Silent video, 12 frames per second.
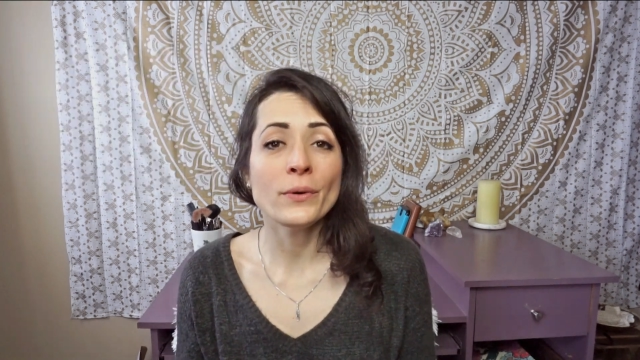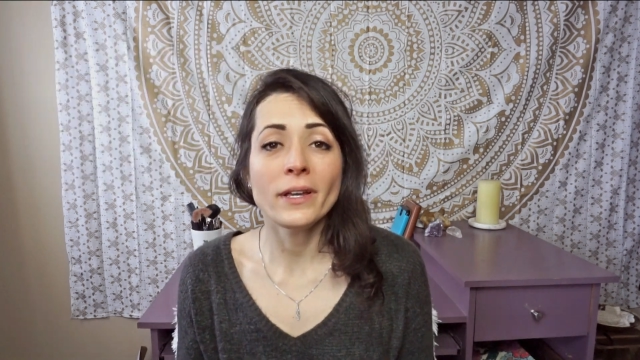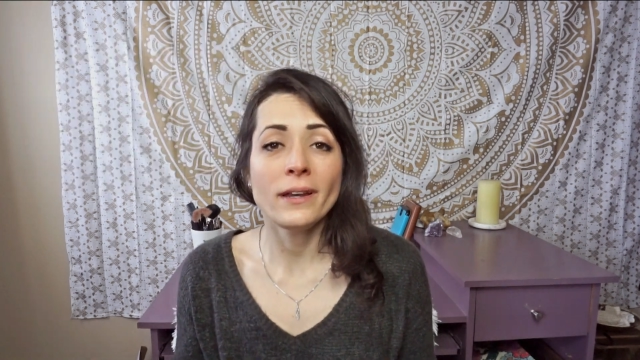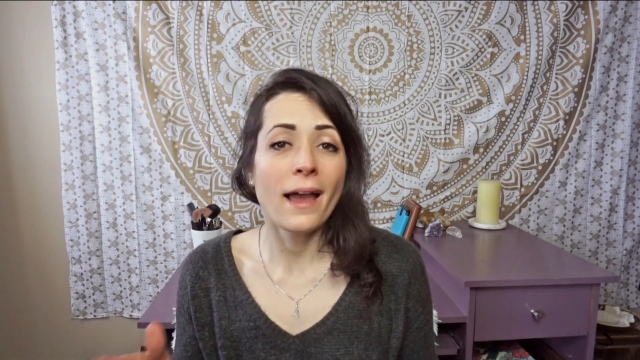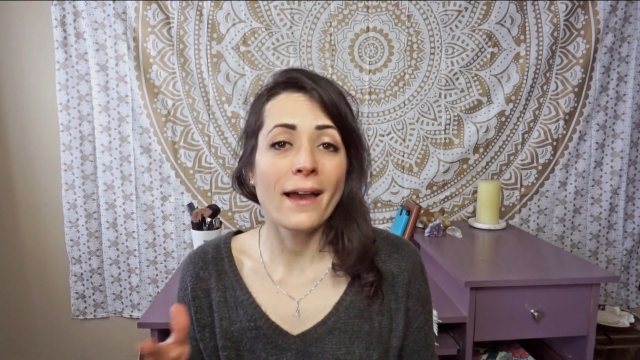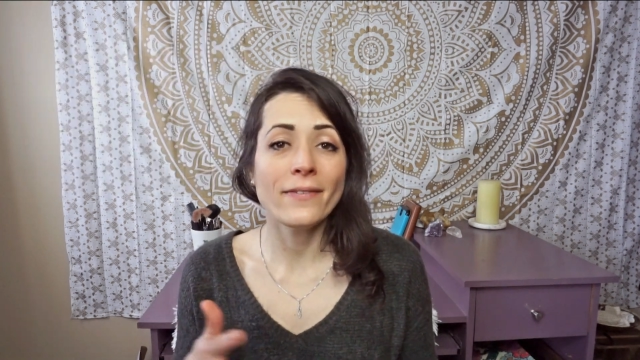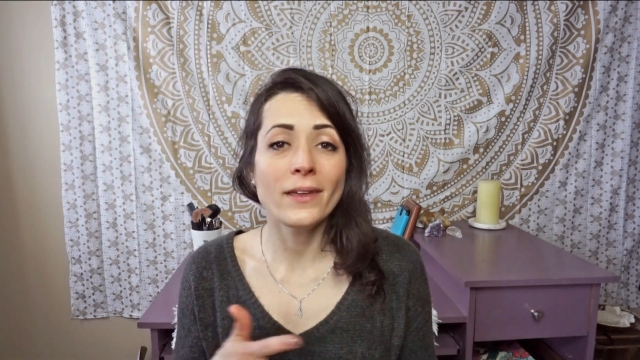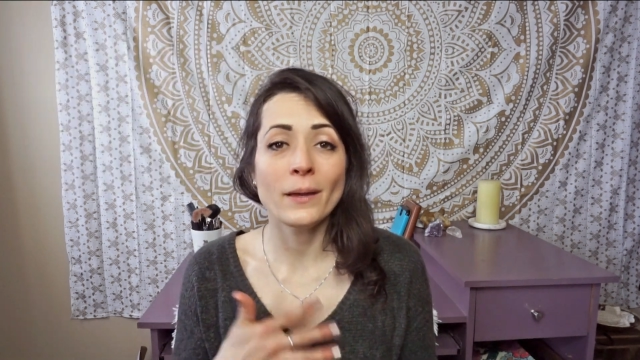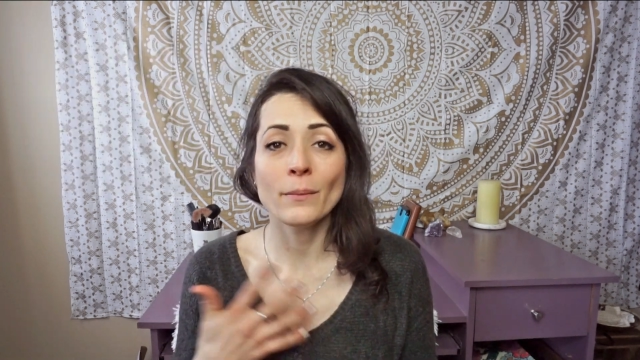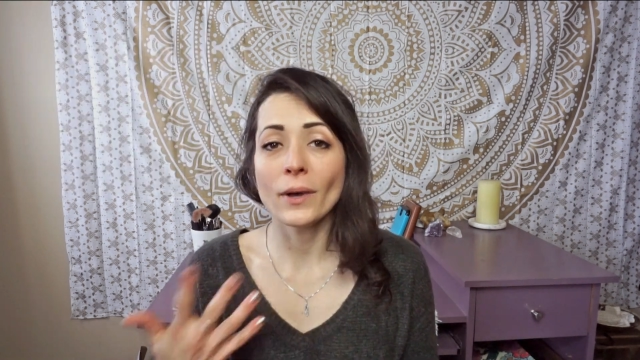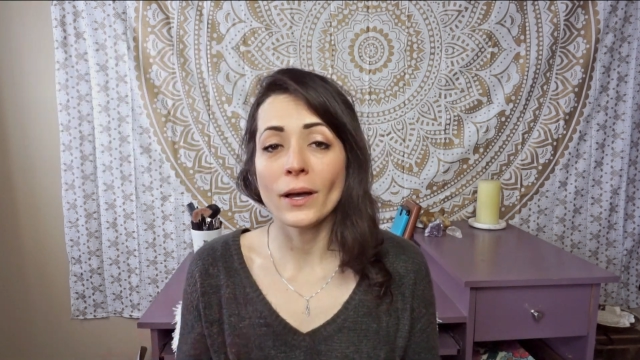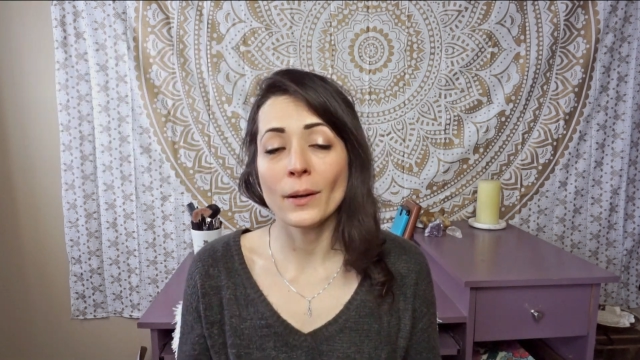can add
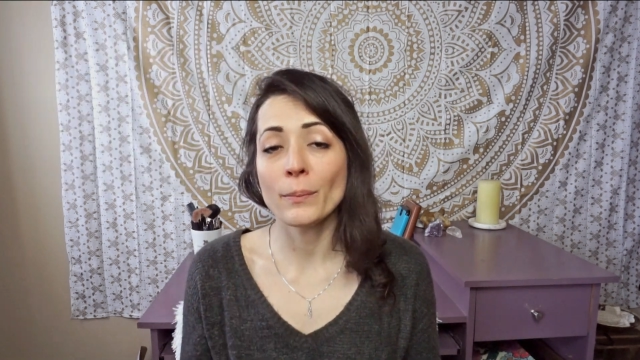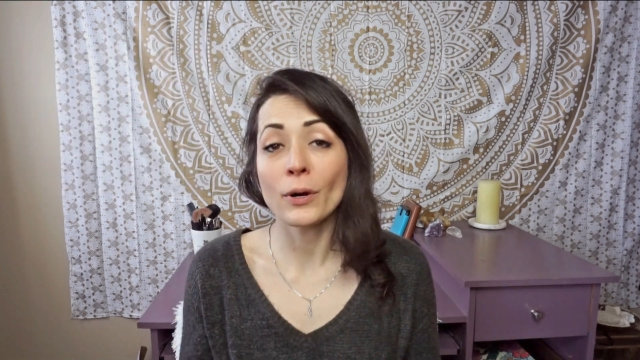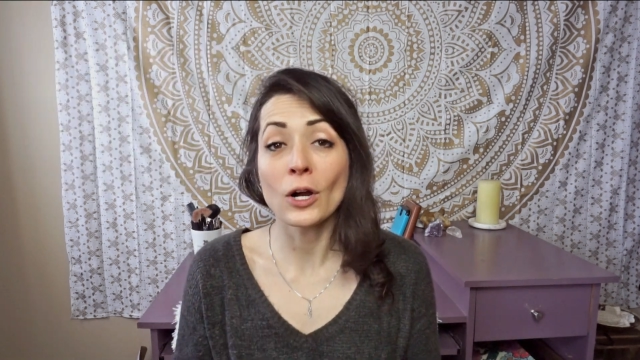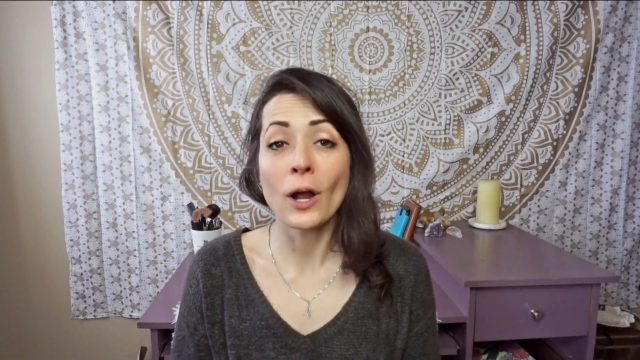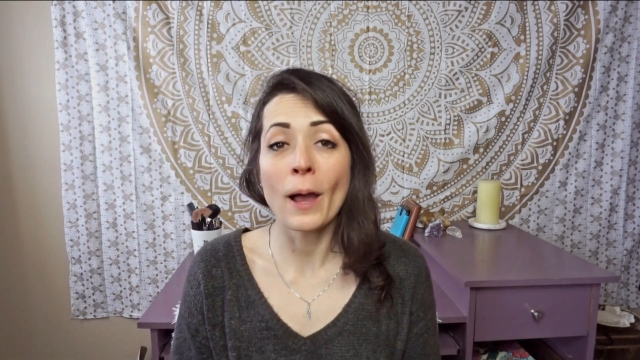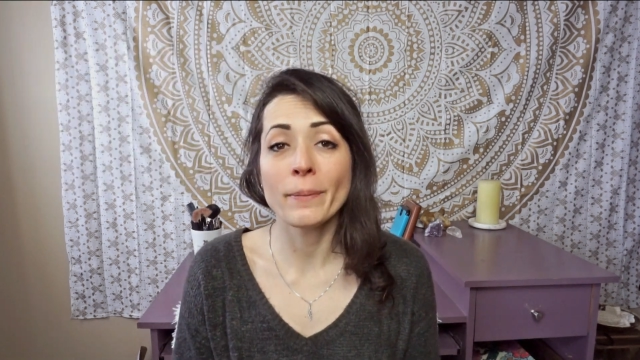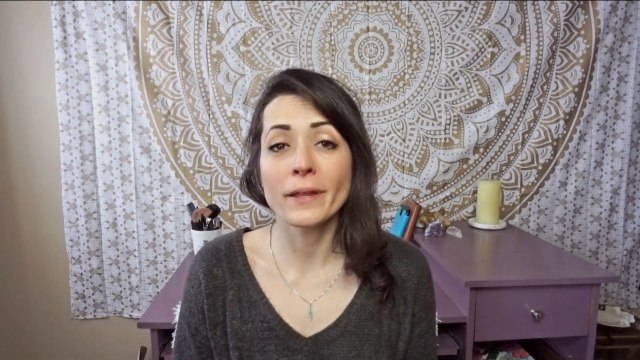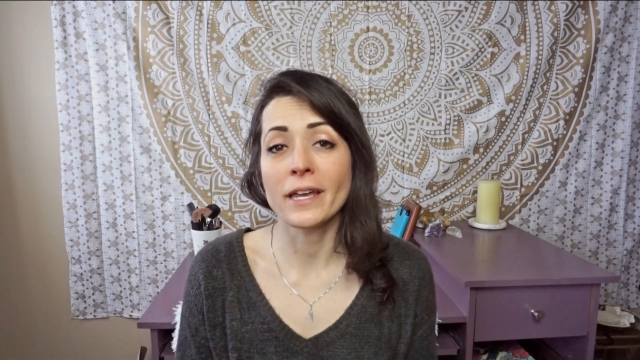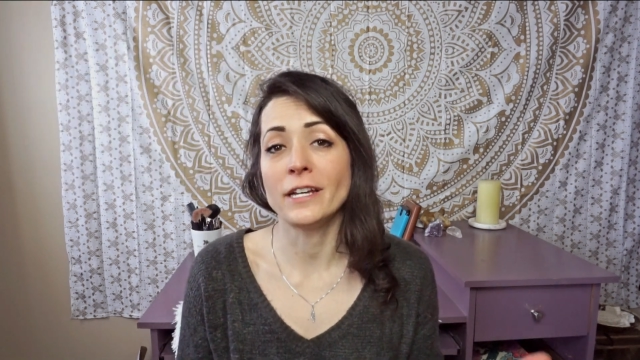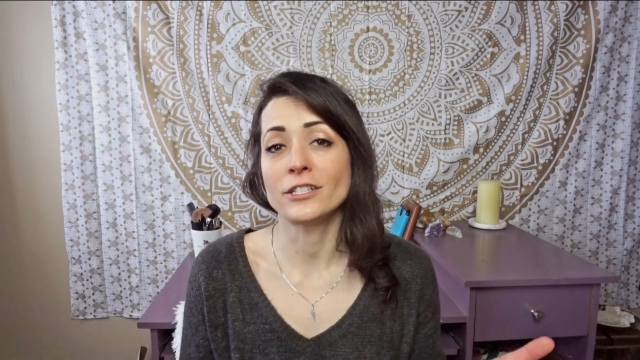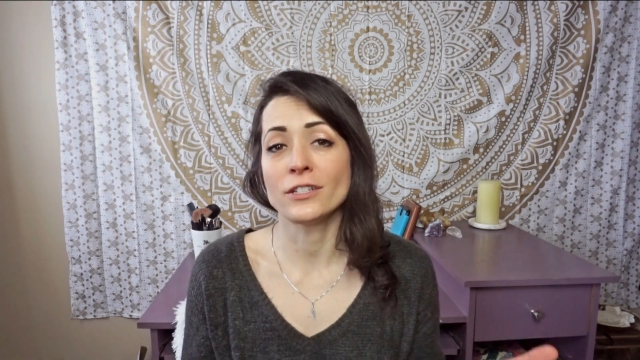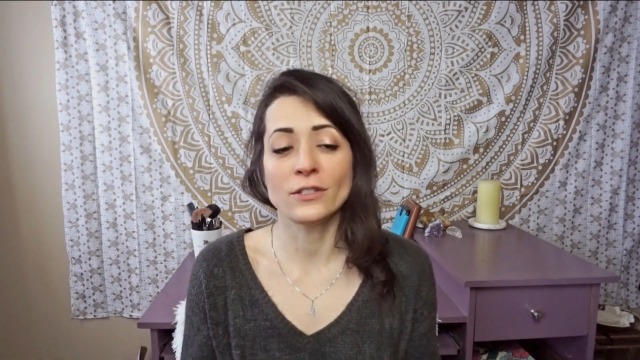them per
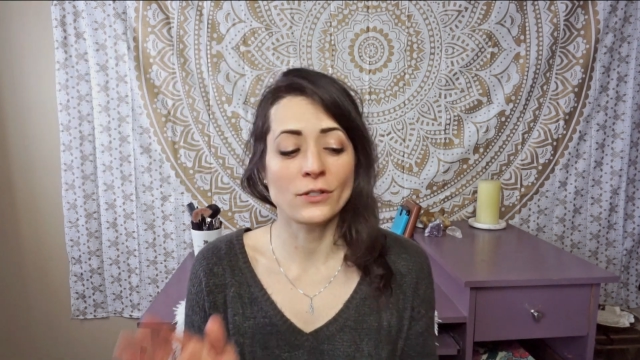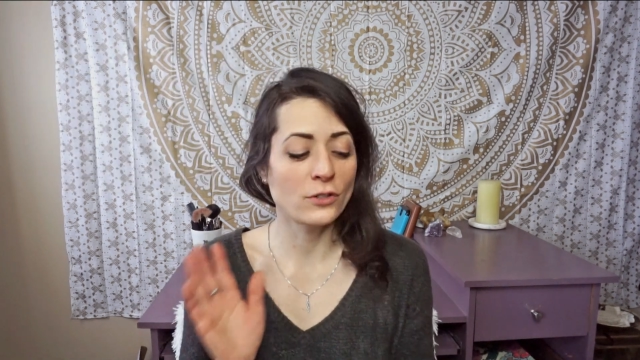application.